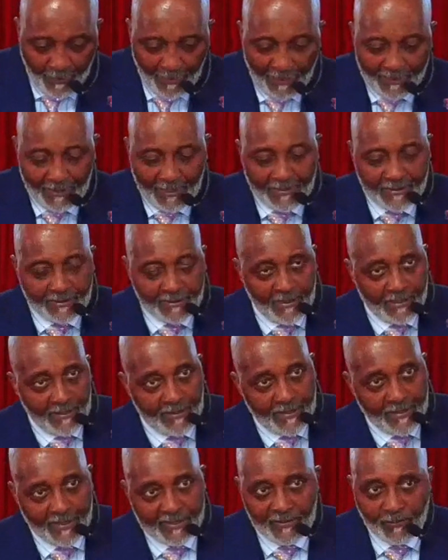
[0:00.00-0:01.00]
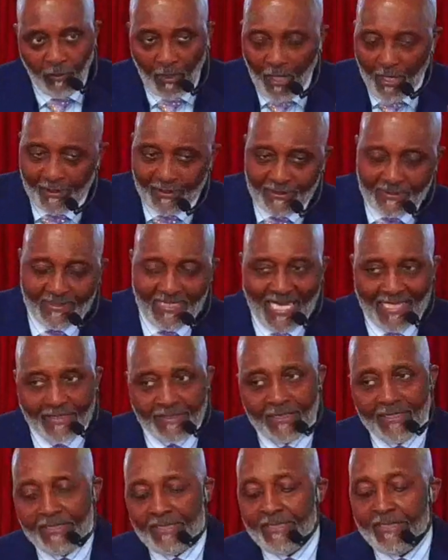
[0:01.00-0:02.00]
And, and see, this part is not
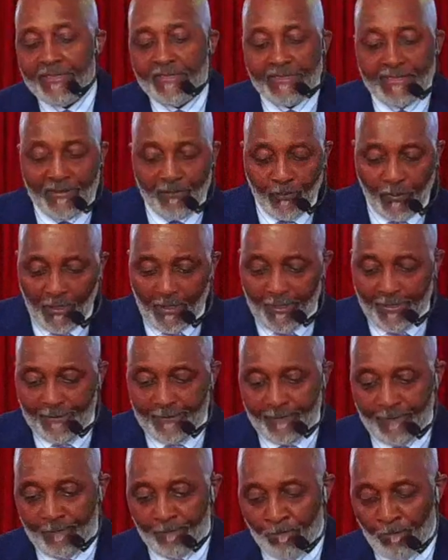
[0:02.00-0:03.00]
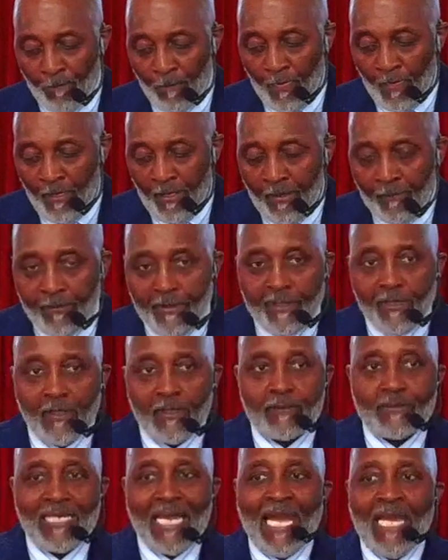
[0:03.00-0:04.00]
the easy part. No.
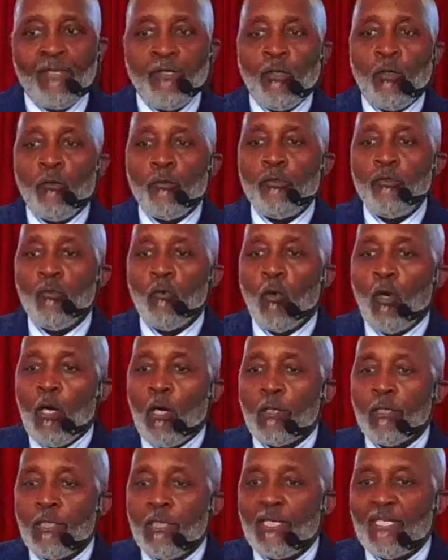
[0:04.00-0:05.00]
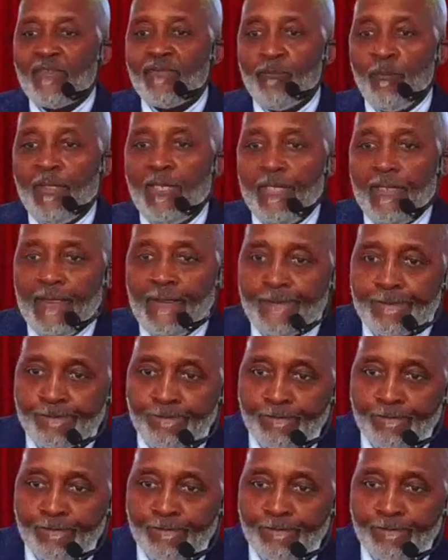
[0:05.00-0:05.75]
Because I know you all love me.